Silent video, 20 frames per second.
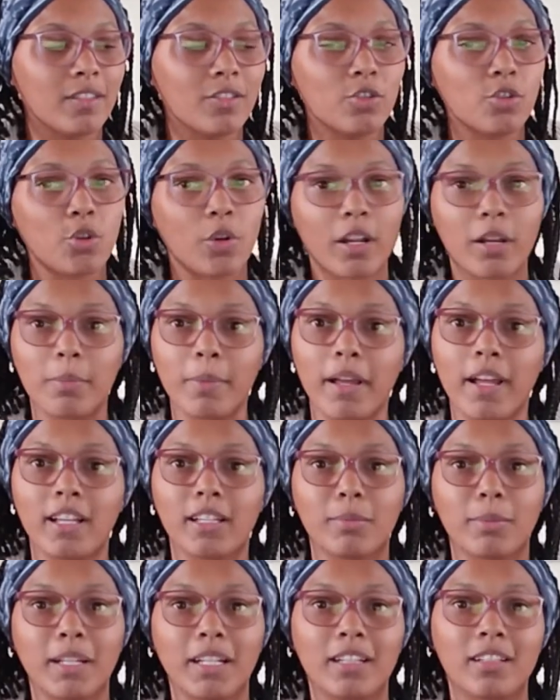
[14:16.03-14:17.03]
trick my
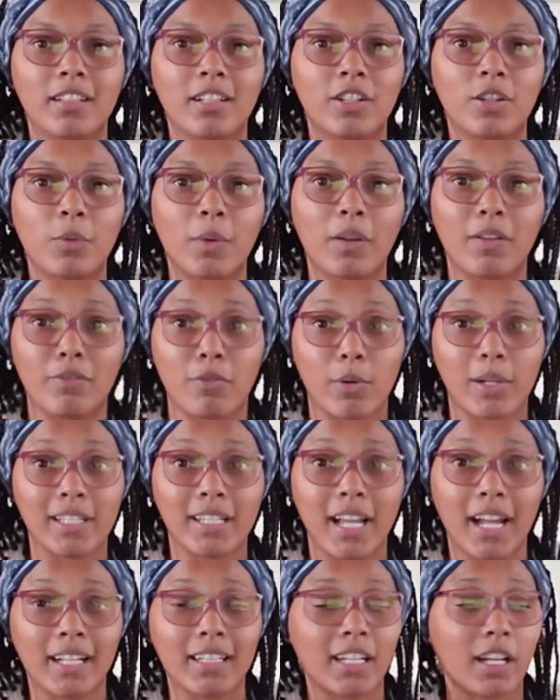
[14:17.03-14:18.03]
husband into doing voice
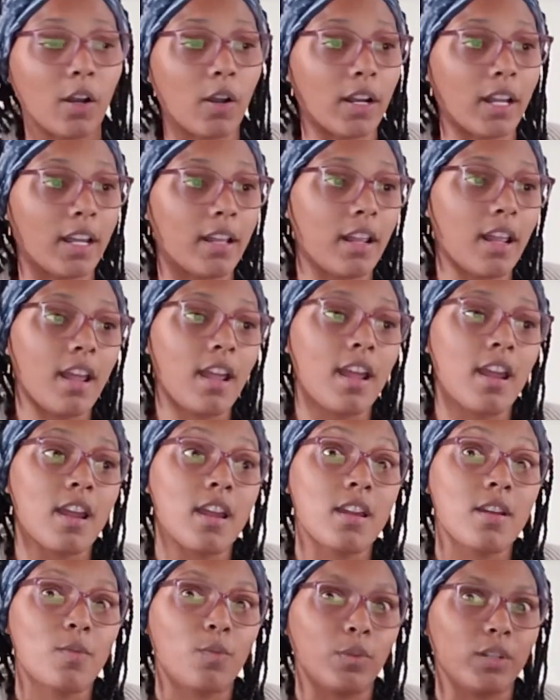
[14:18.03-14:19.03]
acting on it.
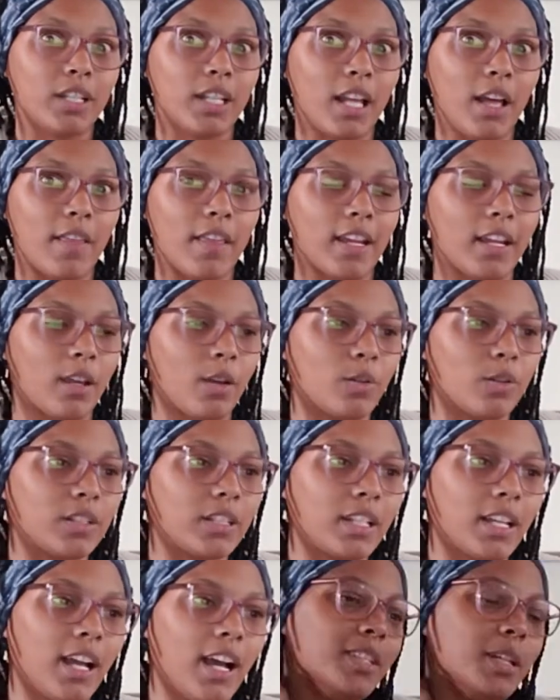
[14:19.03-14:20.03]
We'll see how that
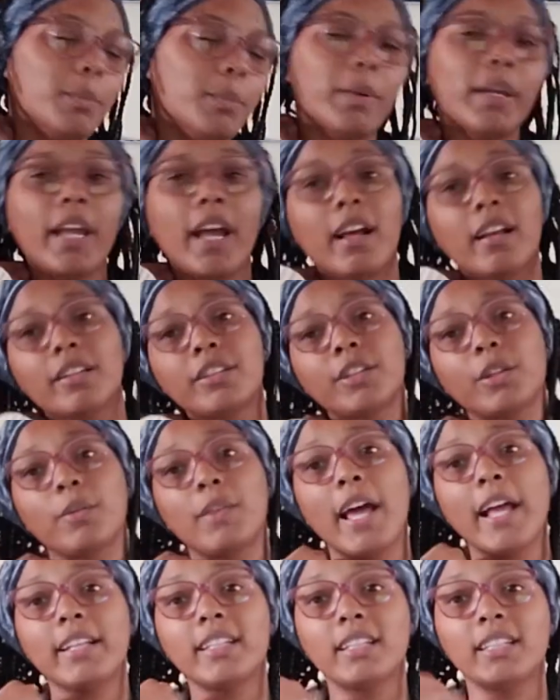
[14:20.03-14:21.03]
goes. But yeah, so
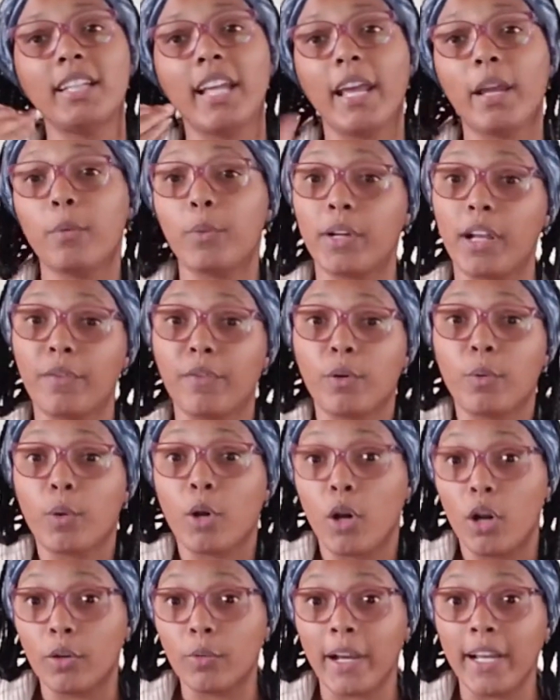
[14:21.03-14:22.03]
that's day whatever
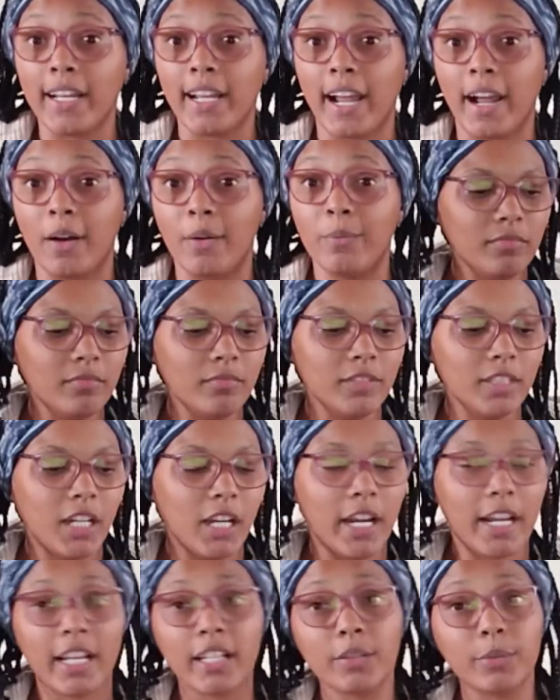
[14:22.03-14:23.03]
we're on right now.
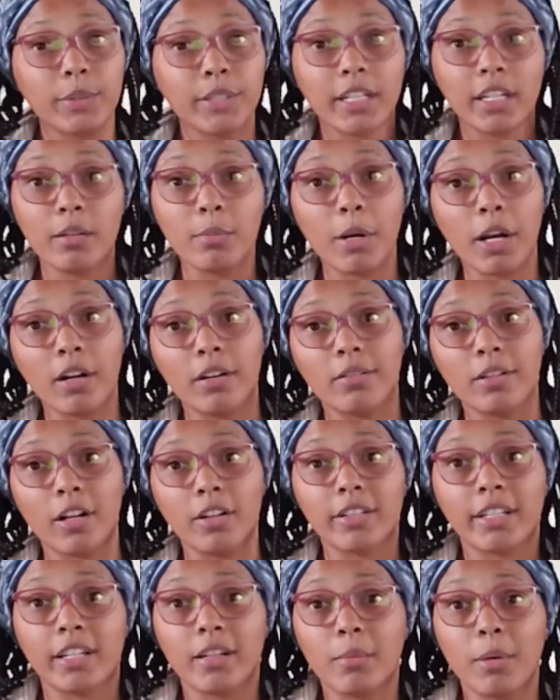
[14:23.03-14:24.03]
I guess we'll see you tomorrow.
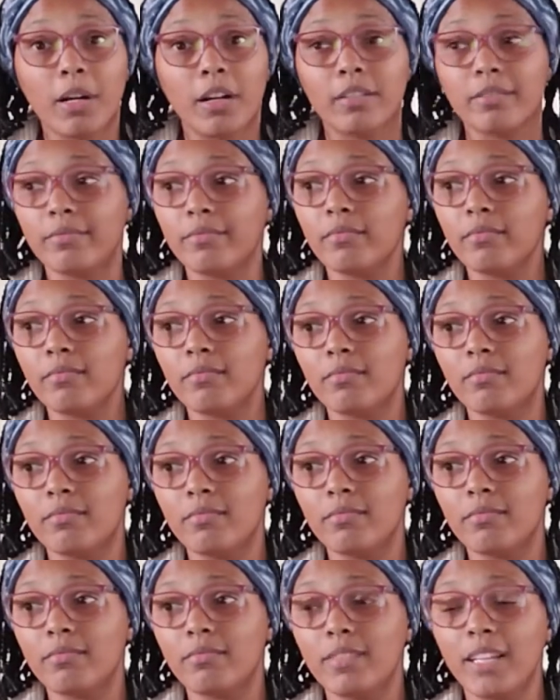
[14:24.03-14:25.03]
I'll see you tomorrow.
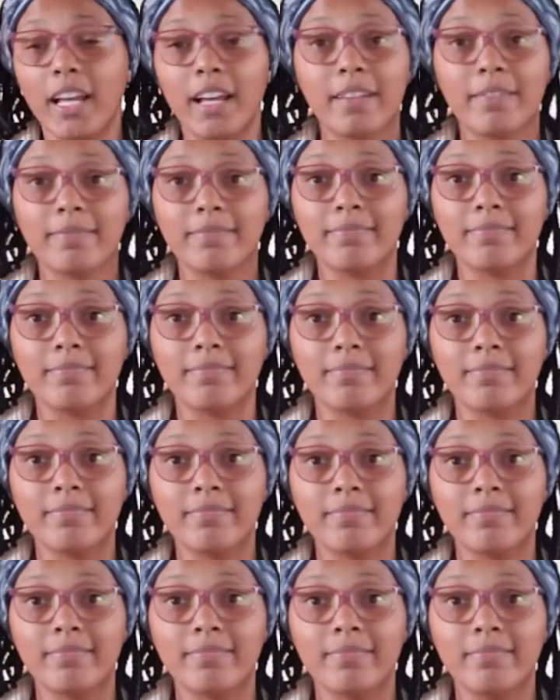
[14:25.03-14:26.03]
Yeah.
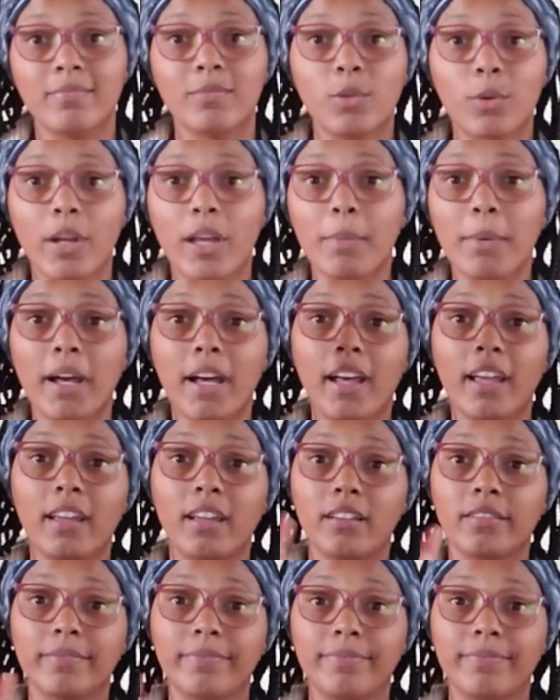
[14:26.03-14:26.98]
Okay, bye.